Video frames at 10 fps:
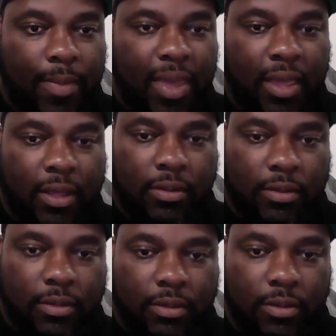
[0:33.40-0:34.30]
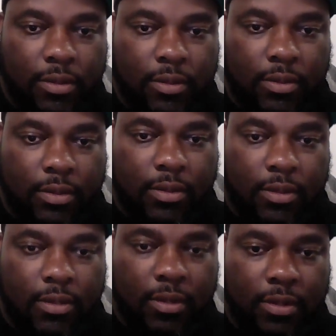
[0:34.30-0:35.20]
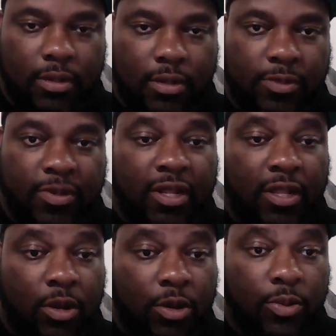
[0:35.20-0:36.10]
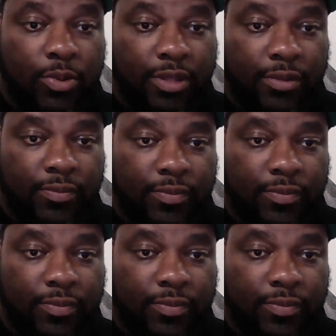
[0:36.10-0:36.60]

Man, it's been a long week.